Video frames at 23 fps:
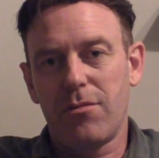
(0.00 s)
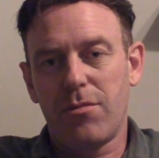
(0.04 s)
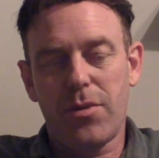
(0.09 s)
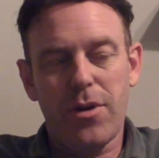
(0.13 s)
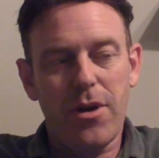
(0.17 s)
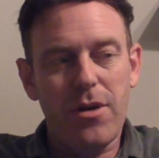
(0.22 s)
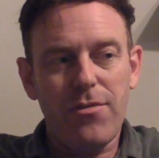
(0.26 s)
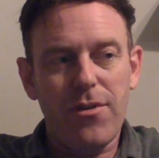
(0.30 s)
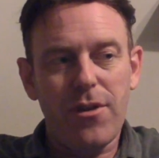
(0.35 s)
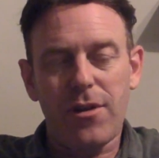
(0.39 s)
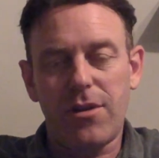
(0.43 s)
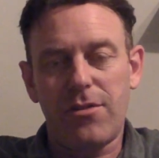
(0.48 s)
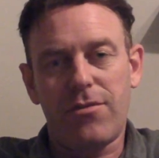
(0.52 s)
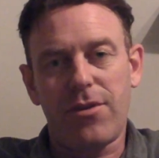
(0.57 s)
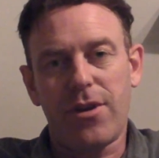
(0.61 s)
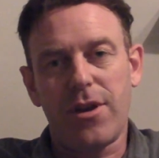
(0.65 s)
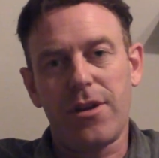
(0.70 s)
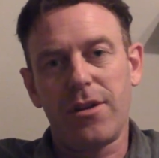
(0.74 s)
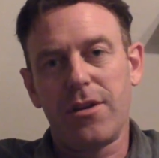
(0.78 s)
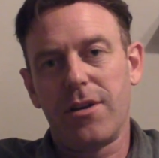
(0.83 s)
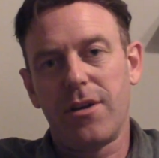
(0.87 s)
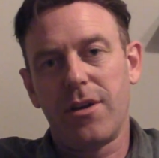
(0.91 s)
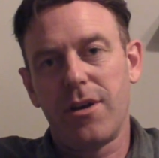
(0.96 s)
Perfectly
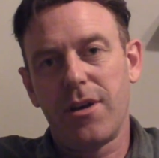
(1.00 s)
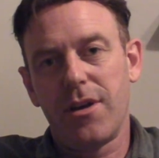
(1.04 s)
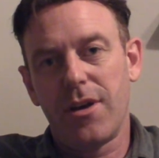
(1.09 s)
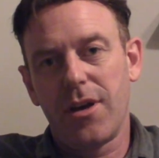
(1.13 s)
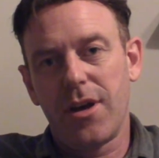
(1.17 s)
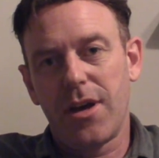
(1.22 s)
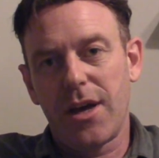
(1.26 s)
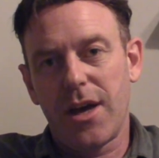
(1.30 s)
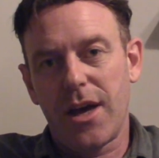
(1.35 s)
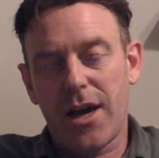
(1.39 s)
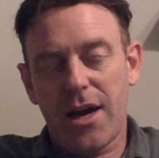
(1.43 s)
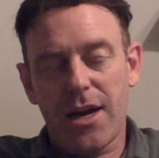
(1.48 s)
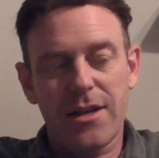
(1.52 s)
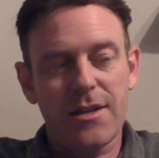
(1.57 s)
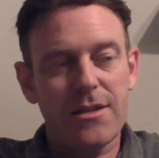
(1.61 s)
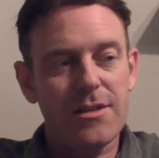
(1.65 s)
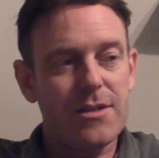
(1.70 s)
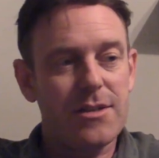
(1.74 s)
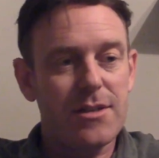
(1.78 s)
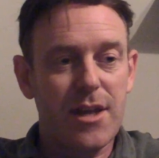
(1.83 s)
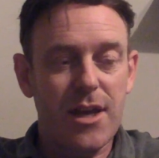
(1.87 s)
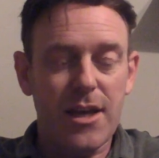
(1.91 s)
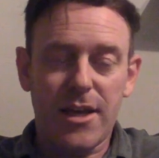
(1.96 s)
fine.
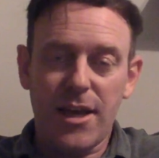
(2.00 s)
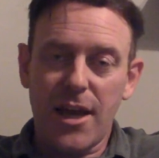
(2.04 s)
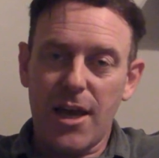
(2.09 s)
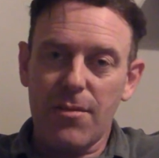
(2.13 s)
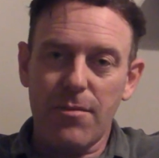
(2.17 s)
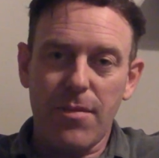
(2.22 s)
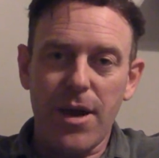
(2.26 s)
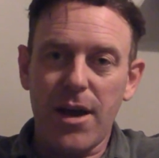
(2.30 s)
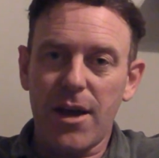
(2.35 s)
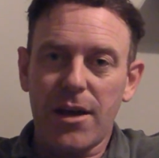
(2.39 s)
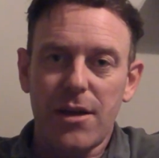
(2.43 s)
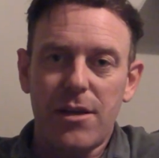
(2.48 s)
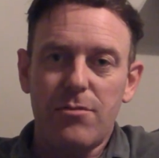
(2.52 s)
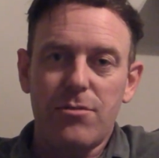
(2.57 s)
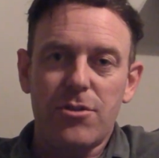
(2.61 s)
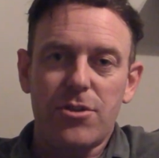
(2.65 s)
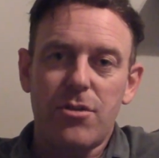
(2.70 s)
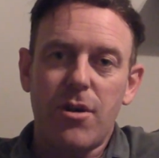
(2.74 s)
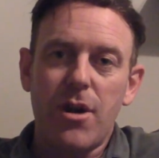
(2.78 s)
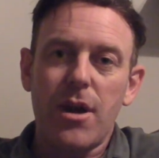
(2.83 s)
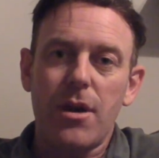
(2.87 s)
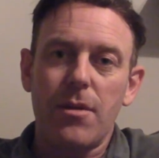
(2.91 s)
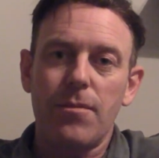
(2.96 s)
And it came back and it was
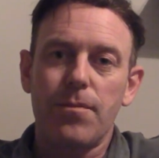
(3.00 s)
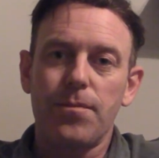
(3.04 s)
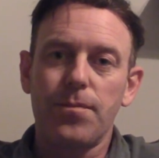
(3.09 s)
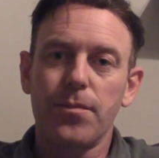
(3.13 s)
great.